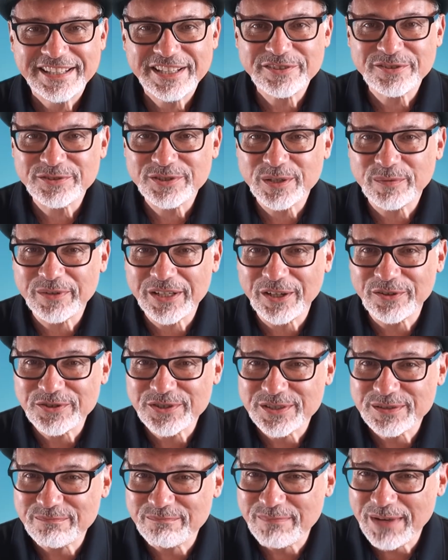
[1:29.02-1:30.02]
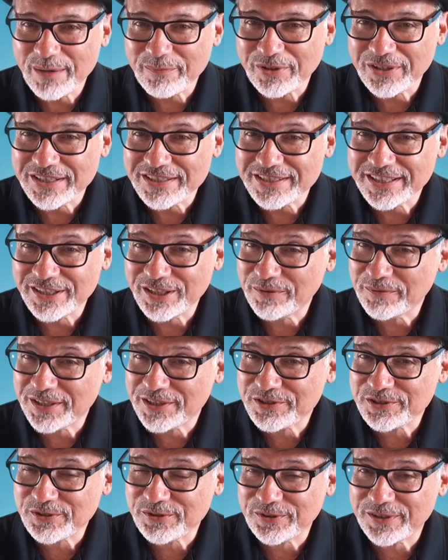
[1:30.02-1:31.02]
These are someone else's memories. You don't want
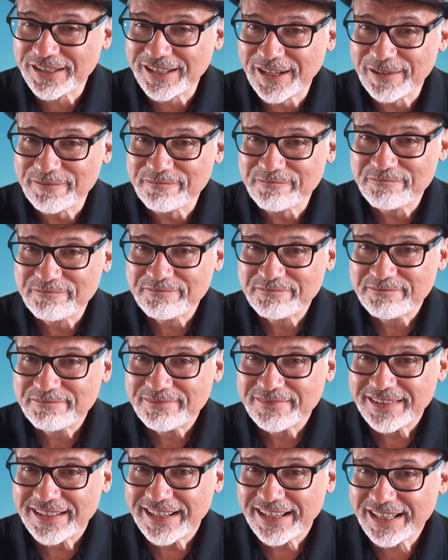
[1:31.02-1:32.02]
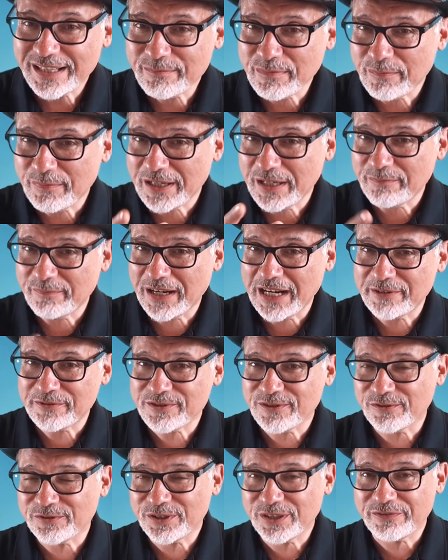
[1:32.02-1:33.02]
to screw it up. I think my buddy Mike was
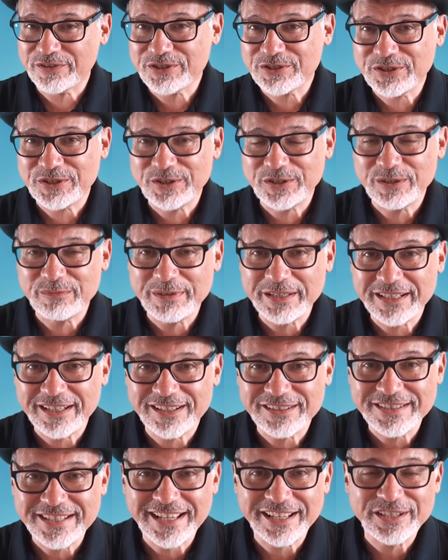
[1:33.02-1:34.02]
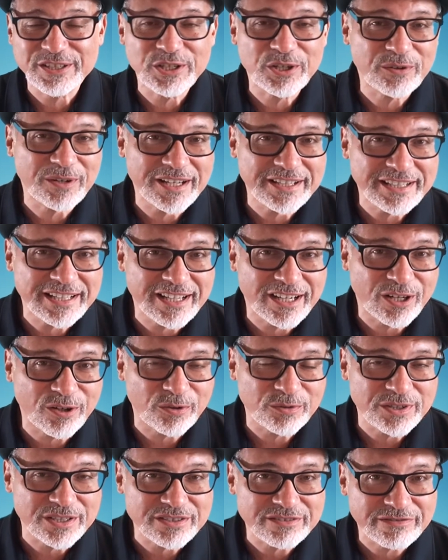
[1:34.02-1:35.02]
a little nervous too because he had no idea how
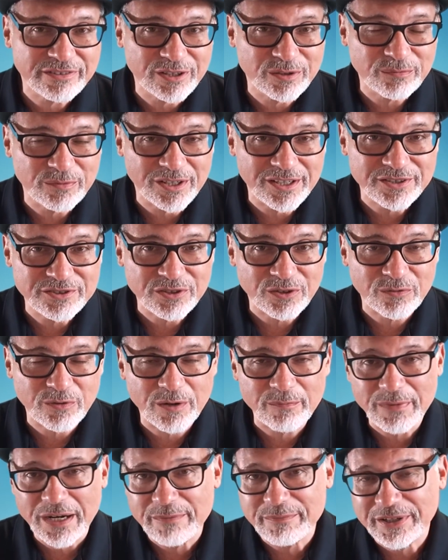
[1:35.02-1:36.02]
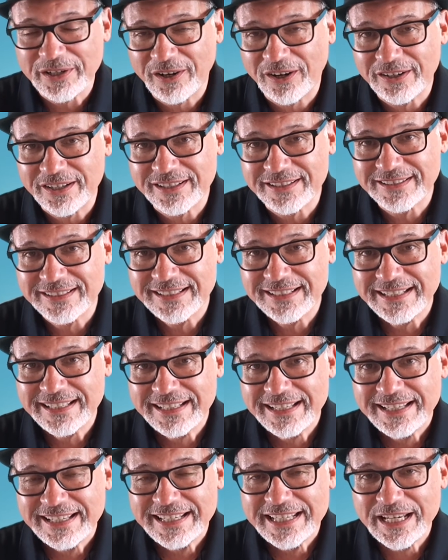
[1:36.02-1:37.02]
old this film was or what might be on it.
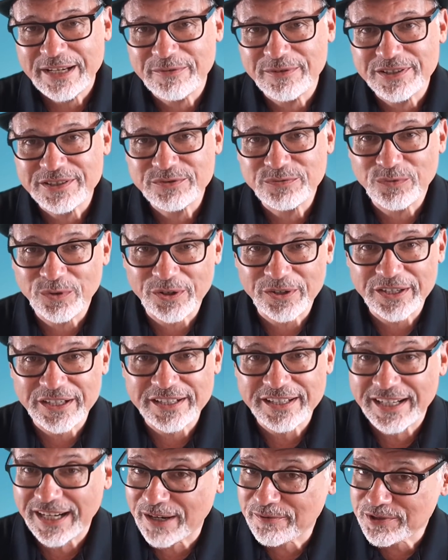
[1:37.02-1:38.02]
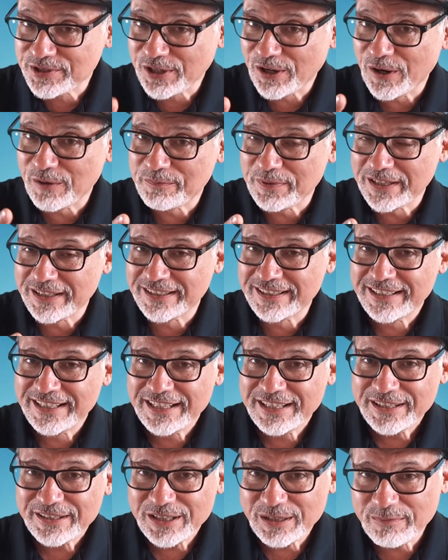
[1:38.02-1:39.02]
He was worried, and I was hoping
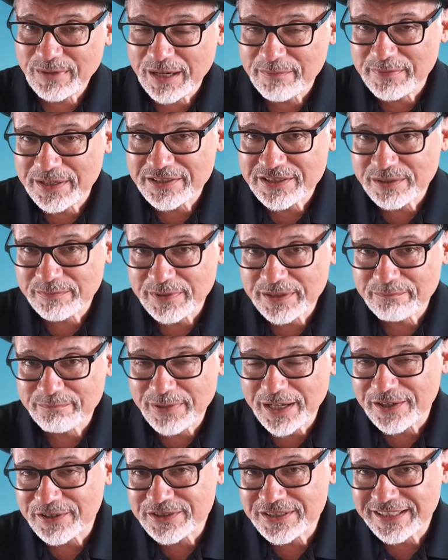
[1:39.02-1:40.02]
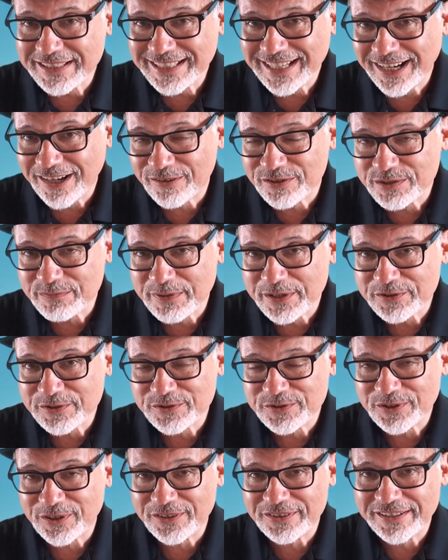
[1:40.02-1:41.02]
there might be some embarrassing college
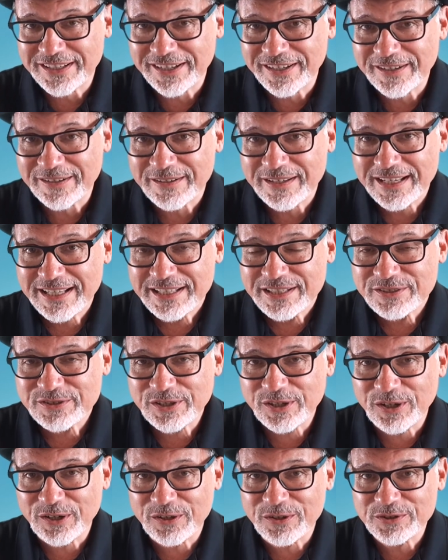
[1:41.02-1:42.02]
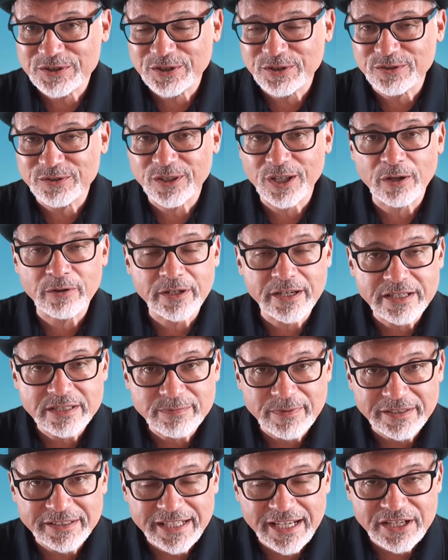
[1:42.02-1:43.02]
pictures on there. So to lower
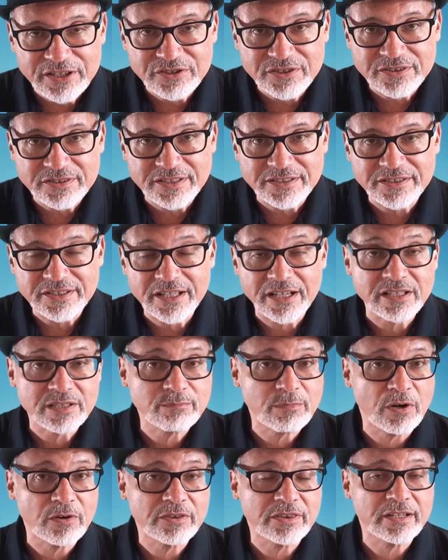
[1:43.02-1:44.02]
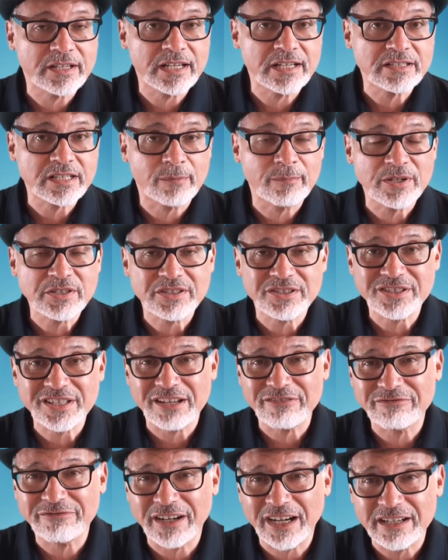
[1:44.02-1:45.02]
expectations and set us both at ease, I must have
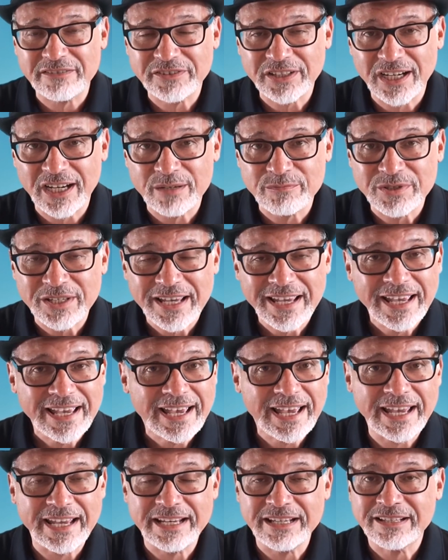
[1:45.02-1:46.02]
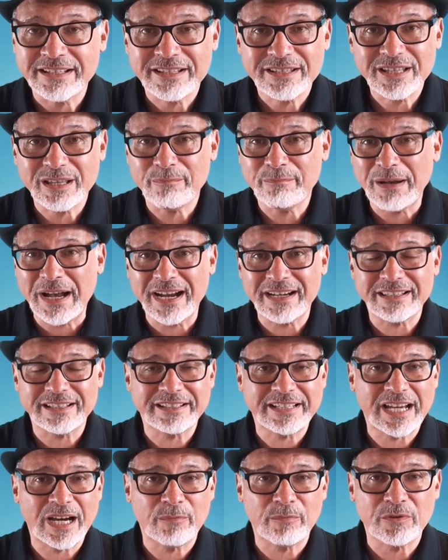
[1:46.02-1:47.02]
said 5 times, "Hey, the back of the
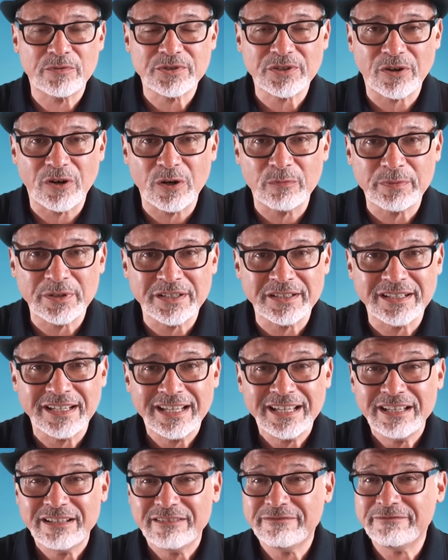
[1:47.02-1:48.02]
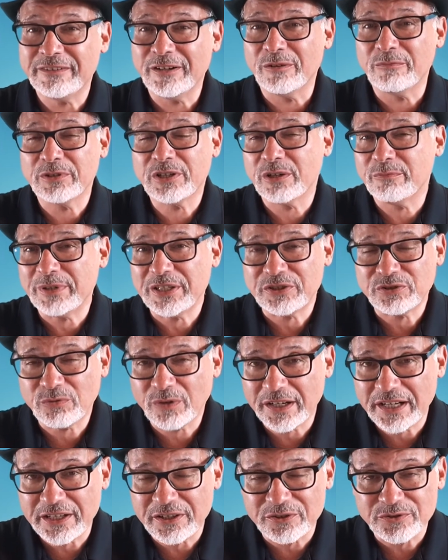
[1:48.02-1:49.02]
camera was opened. Film could be
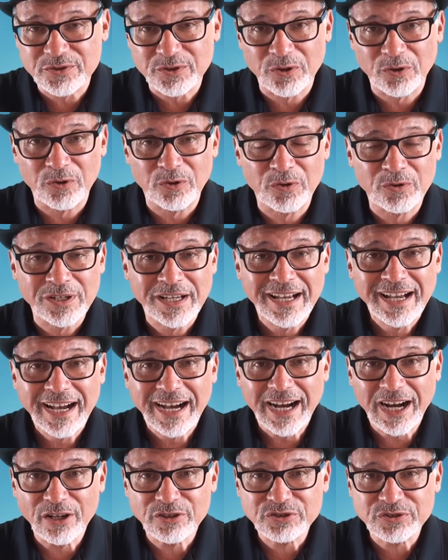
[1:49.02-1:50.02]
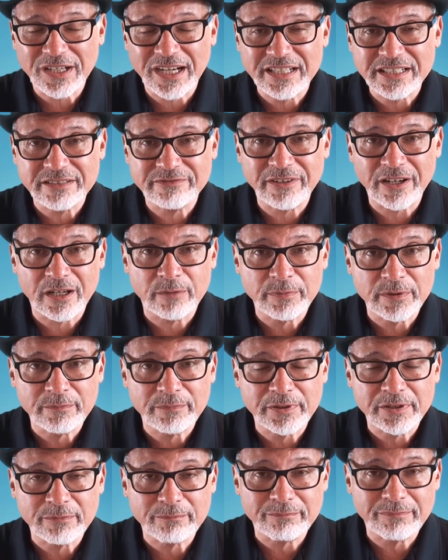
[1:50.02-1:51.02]
20 years old. I'll try and develop it,
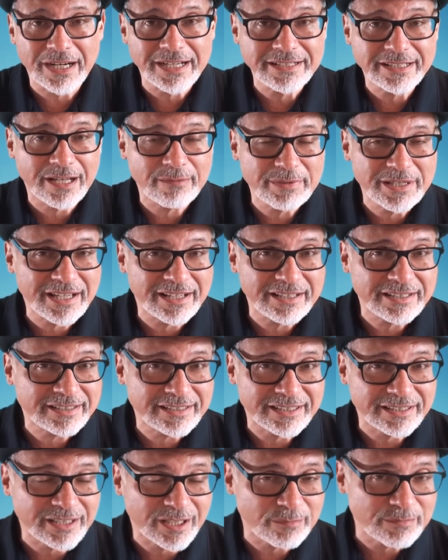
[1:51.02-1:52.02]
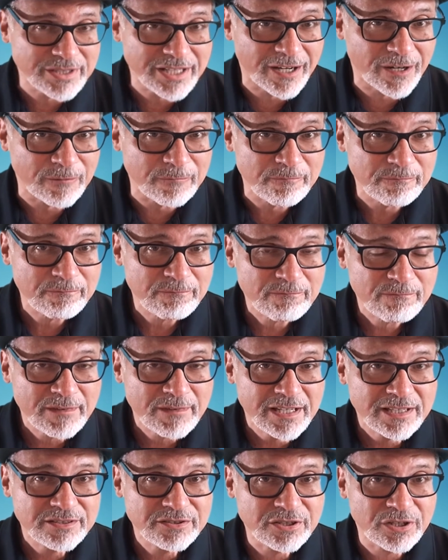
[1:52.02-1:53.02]
but it might not be anything that comes out."
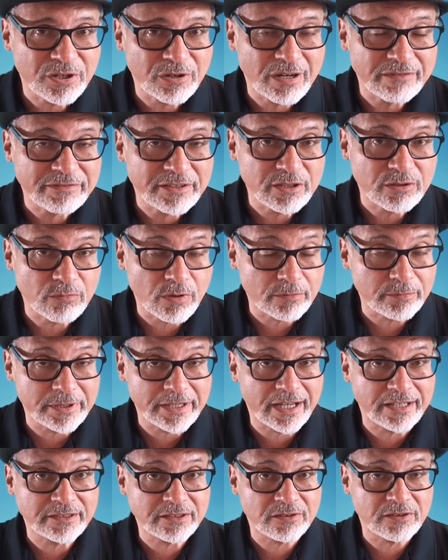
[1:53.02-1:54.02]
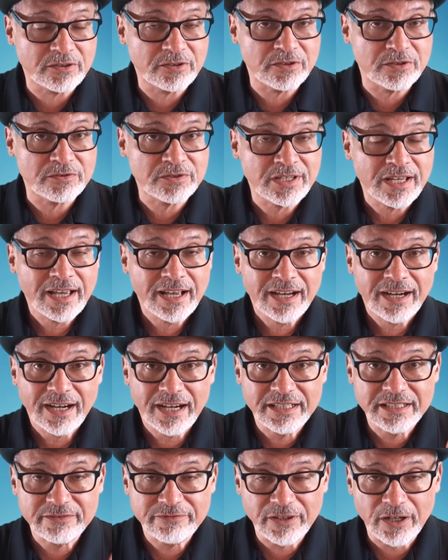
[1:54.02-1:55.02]
So I figured, what do we got to lose?
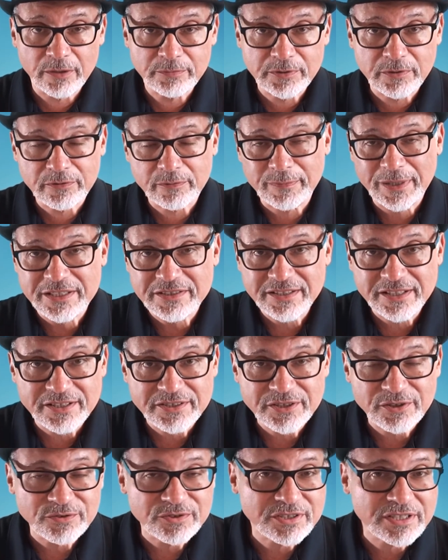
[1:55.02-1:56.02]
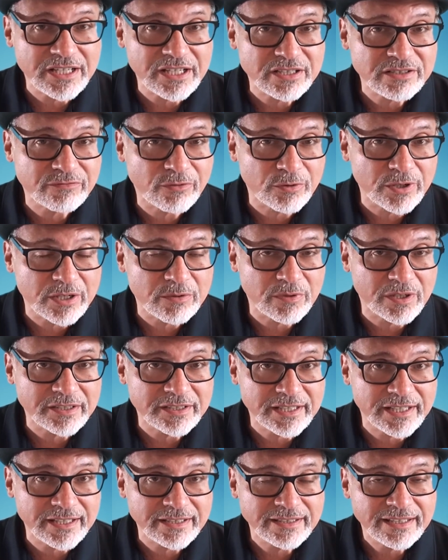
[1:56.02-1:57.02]
I developed it with my Cinesto CS41
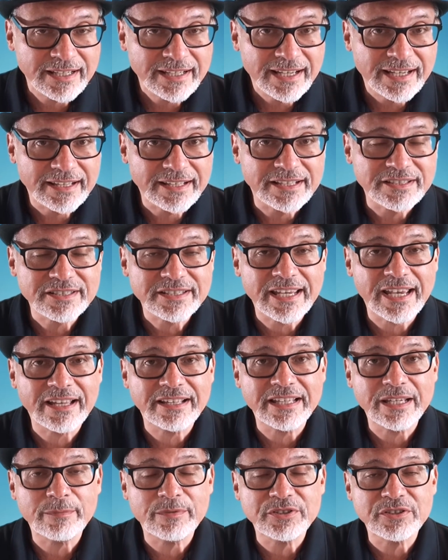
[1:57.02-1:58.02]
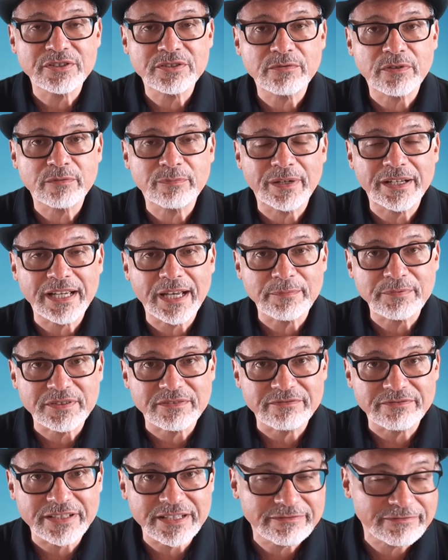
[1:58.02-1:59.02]
kit and then scanned the images with my
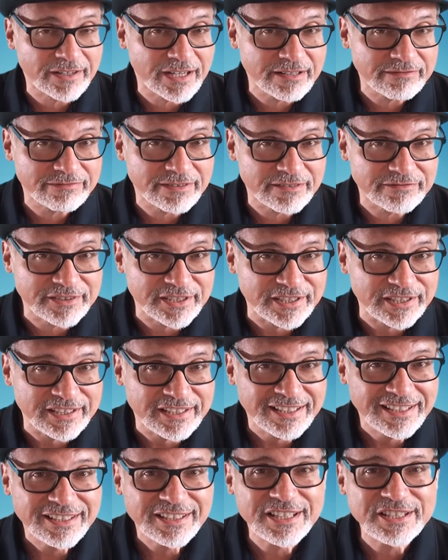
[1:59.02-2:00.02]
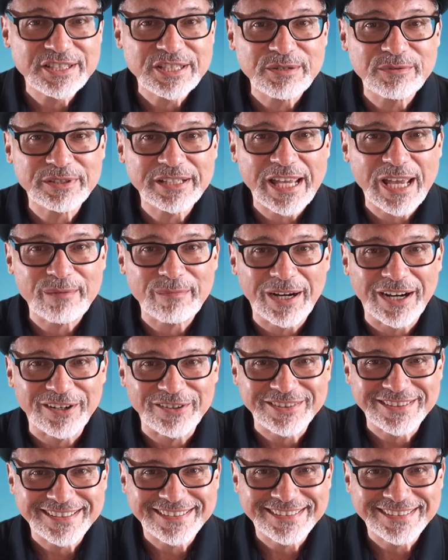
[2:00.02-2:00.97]
Epson V550. Let's see what came out.